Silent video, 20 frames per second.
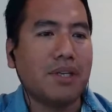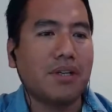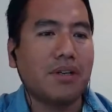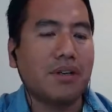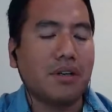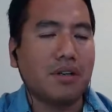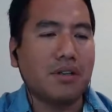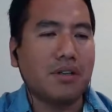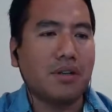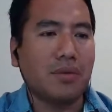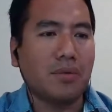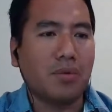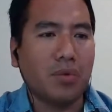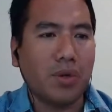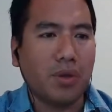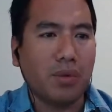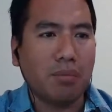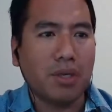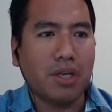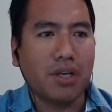because,
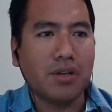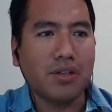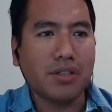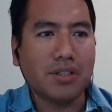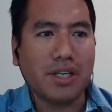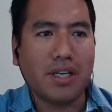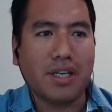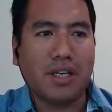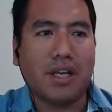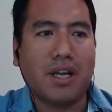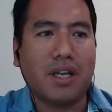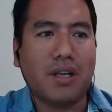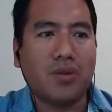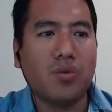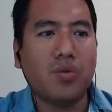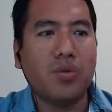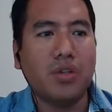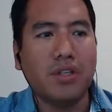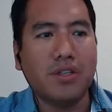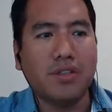because I, I
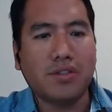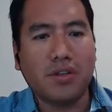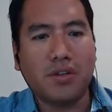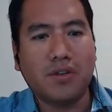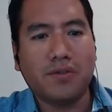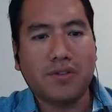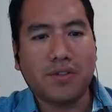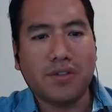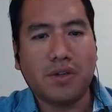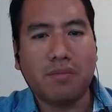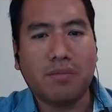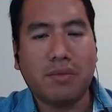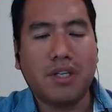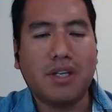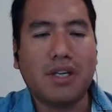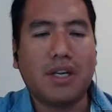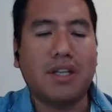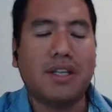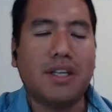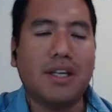couldn't solve
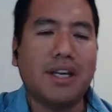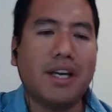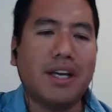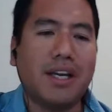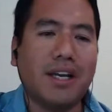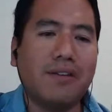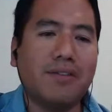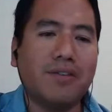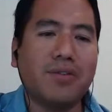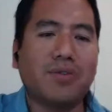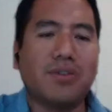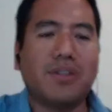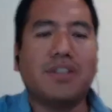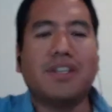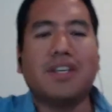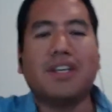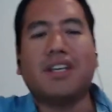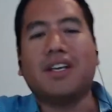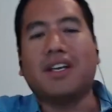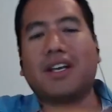something and then I have to
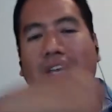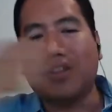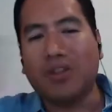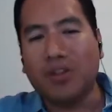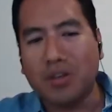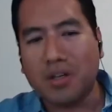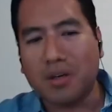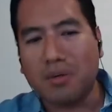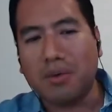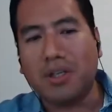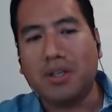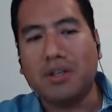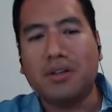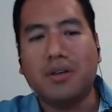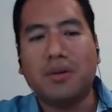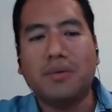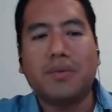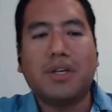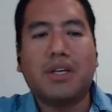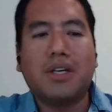retaking another
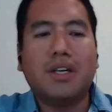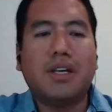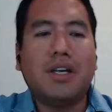video.